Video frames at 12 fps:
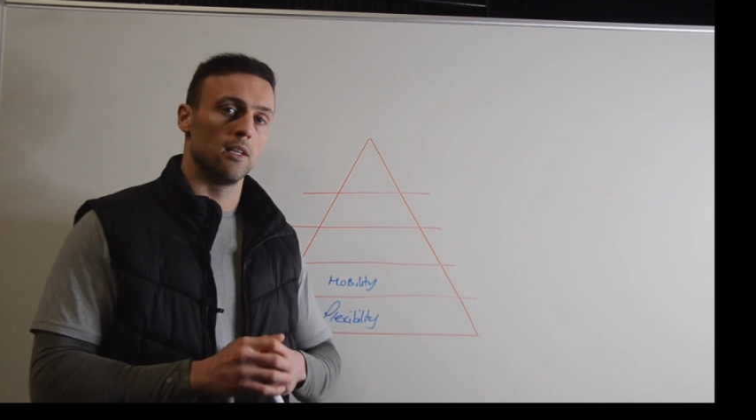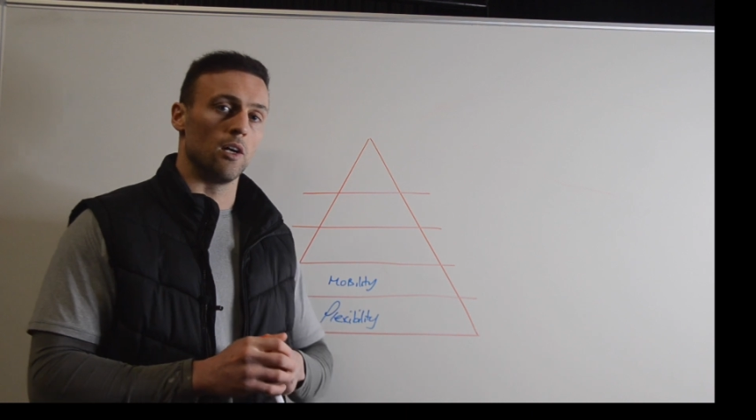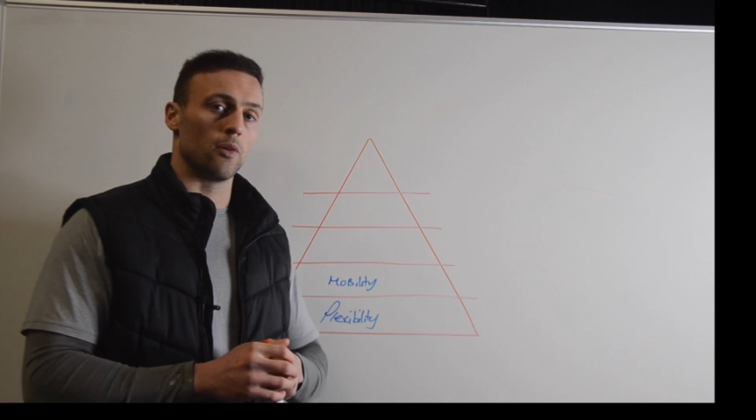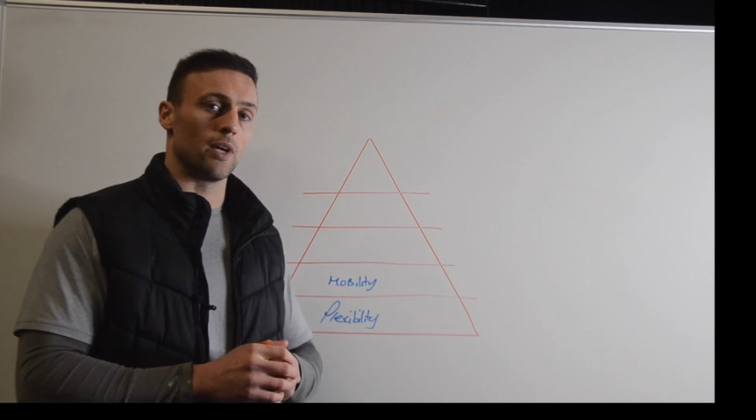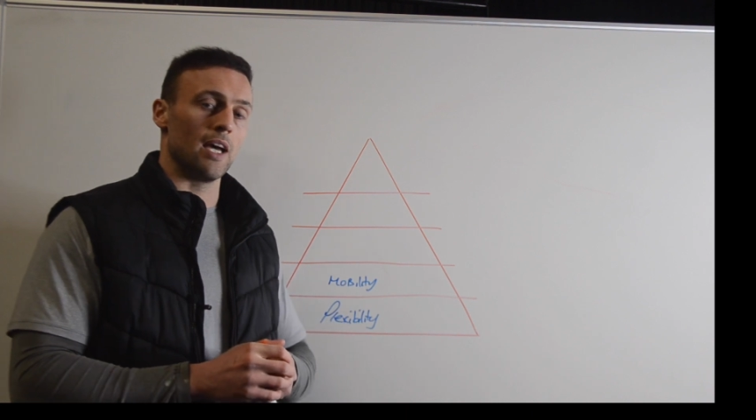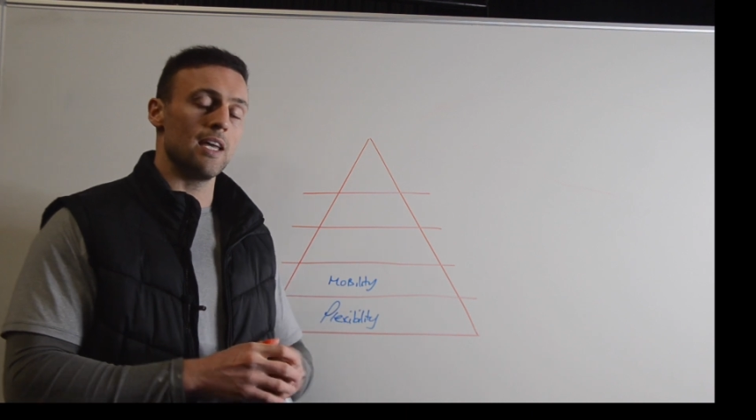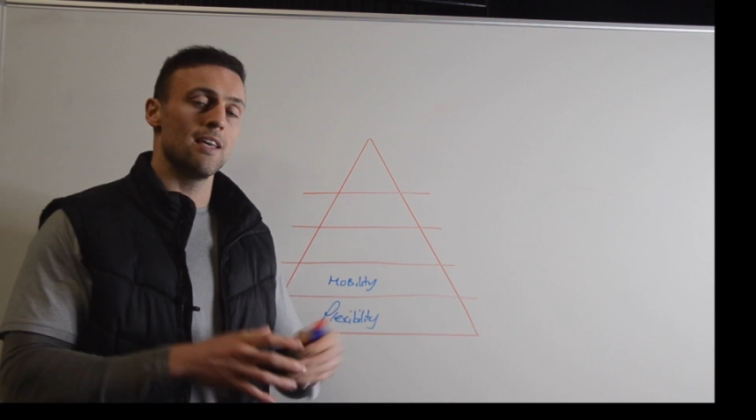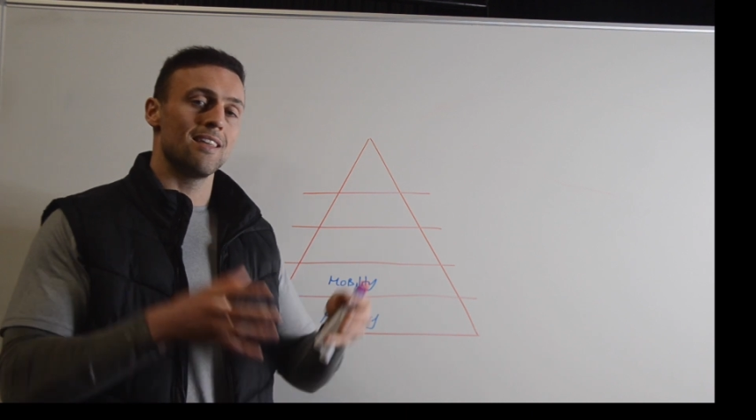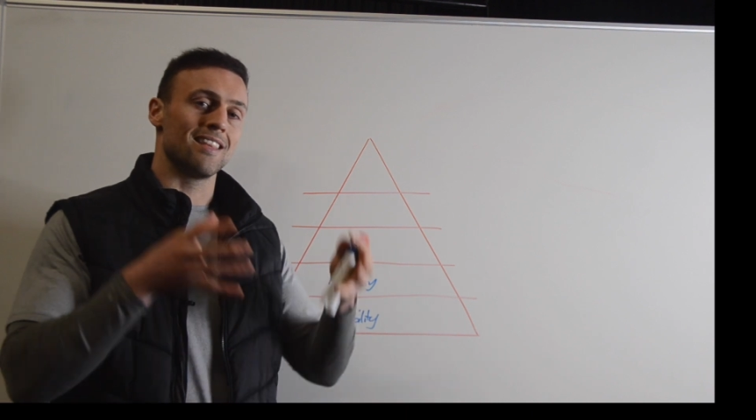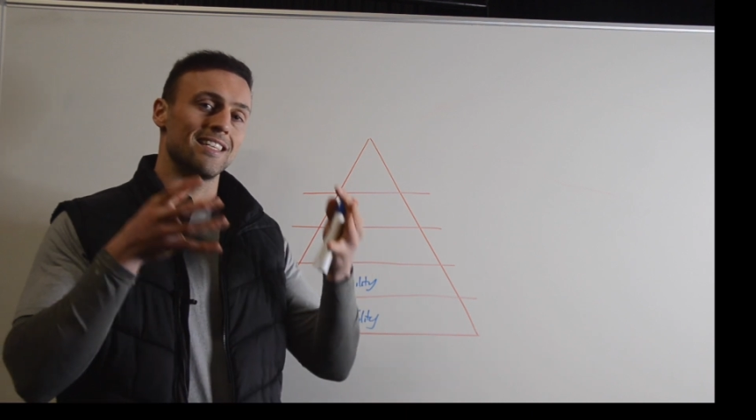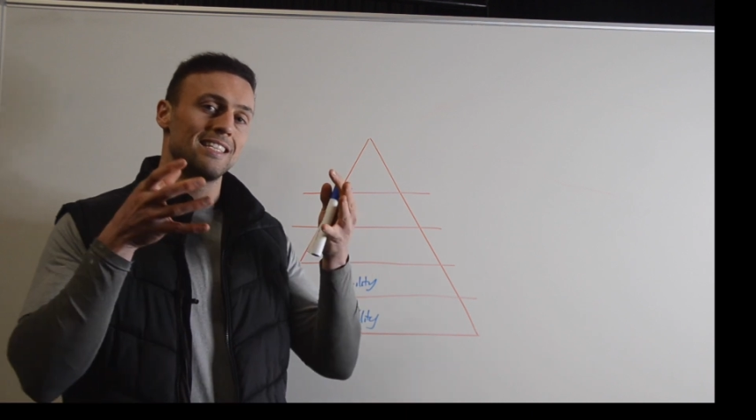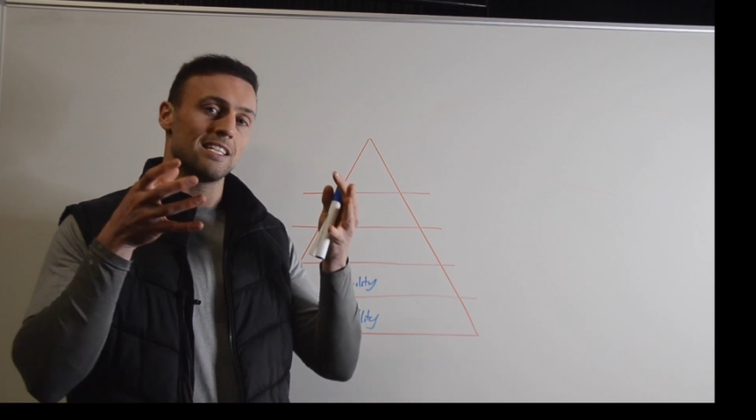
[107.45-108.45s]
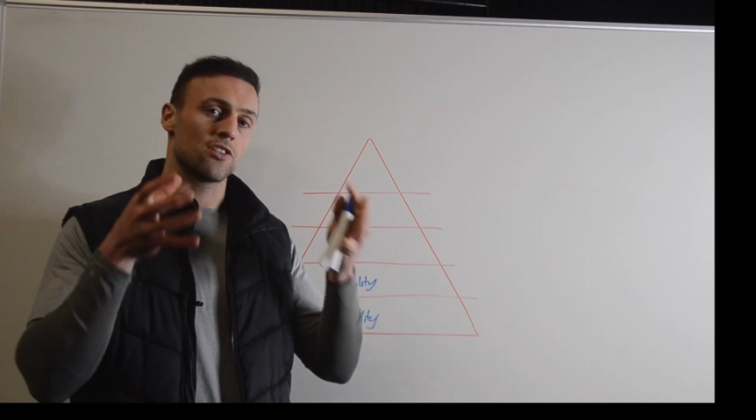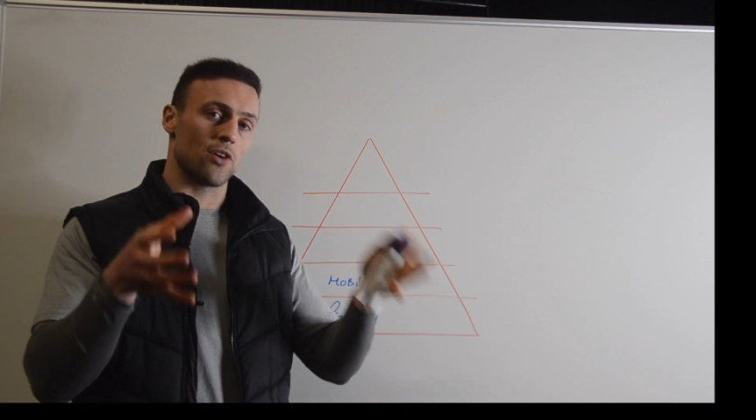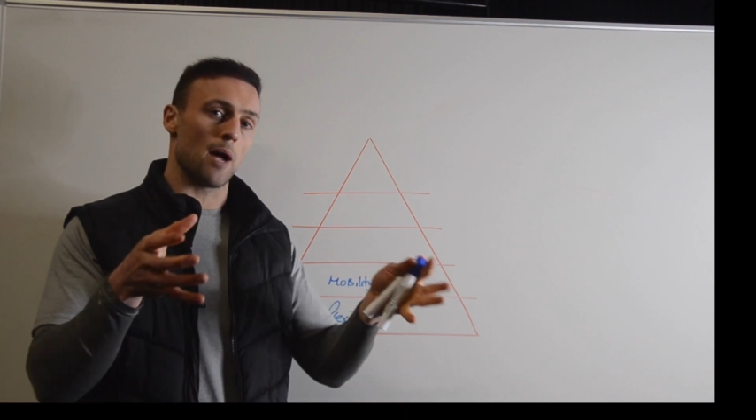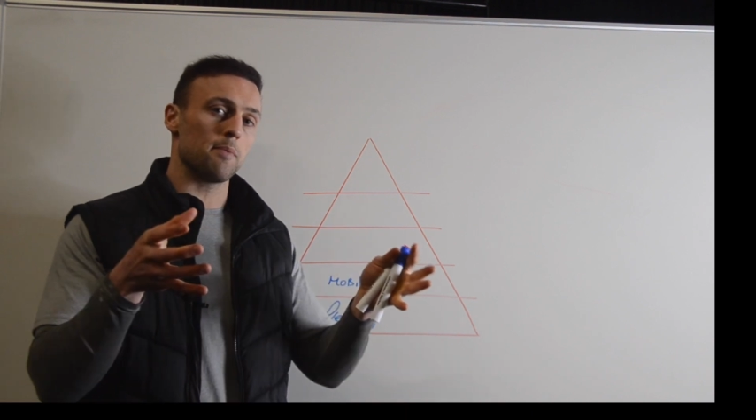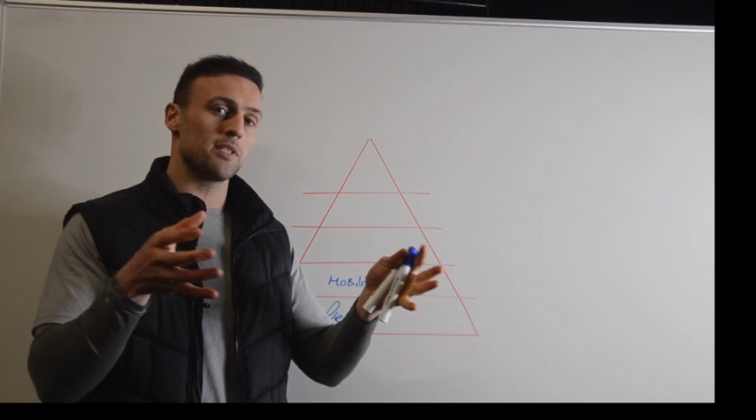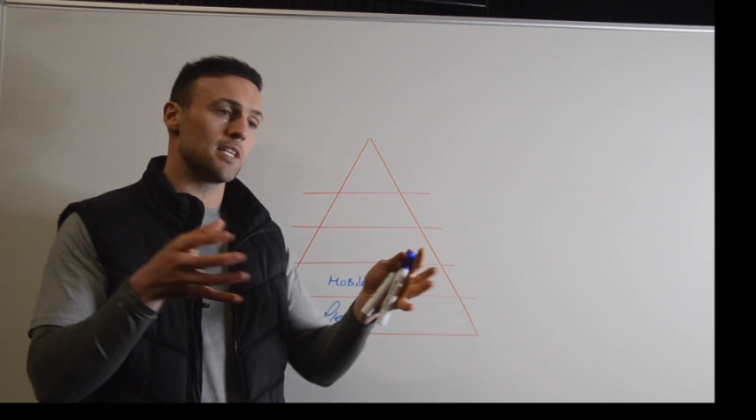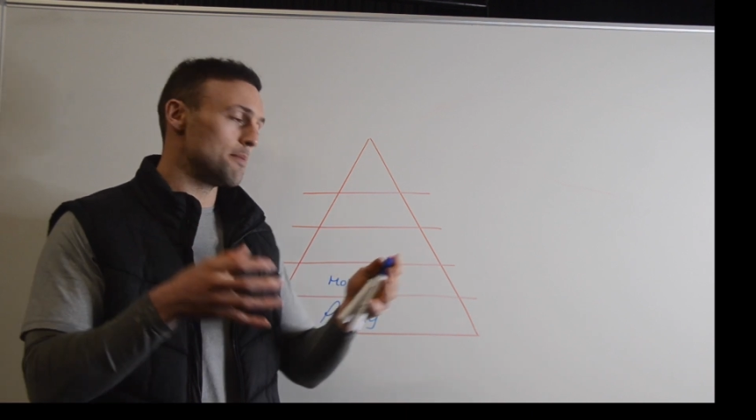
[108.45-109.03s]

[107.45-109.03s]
Okay, the discrepancy